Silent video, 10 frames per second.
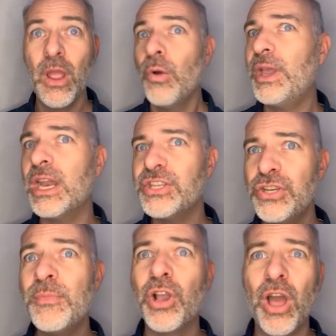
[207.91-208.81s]
we can
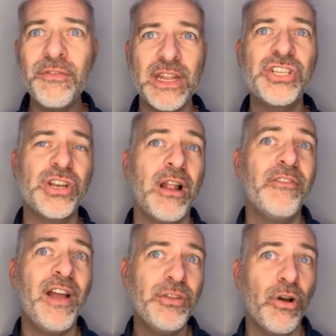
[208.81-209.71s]
assume a conventional
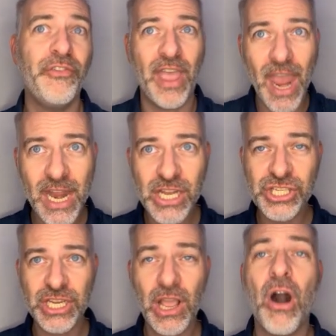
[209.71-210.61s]
value of
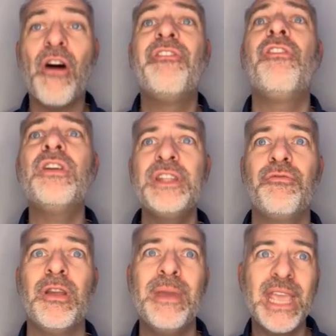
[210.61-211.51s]
energy of
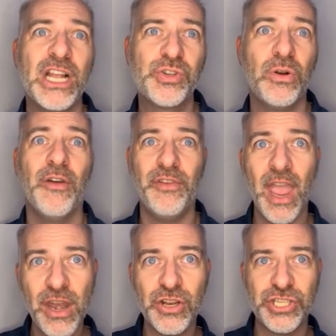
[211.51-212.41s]
43 megajoule of
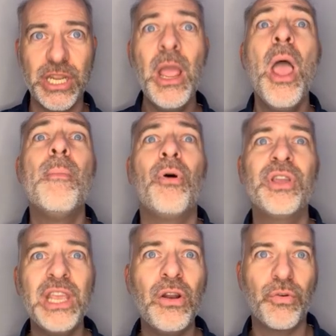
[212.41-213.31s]
energy per
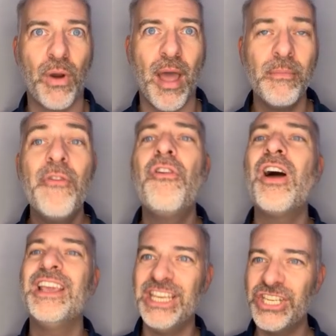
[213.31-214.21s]
kilogram
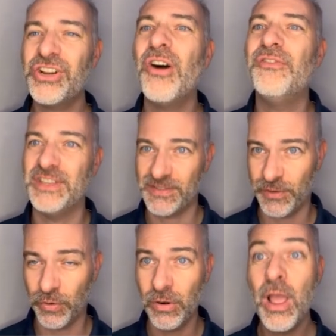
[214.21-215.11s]
for each of these
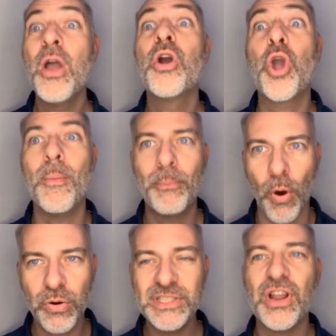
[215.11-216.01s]
fuel,
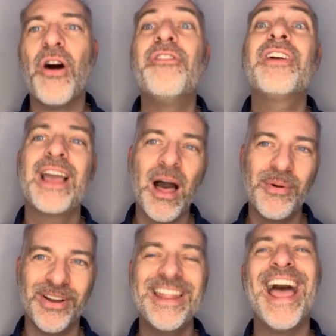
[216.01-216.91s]
composed of
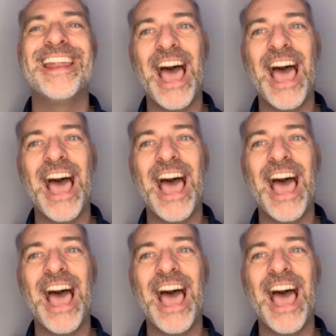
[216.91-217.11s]
carbon and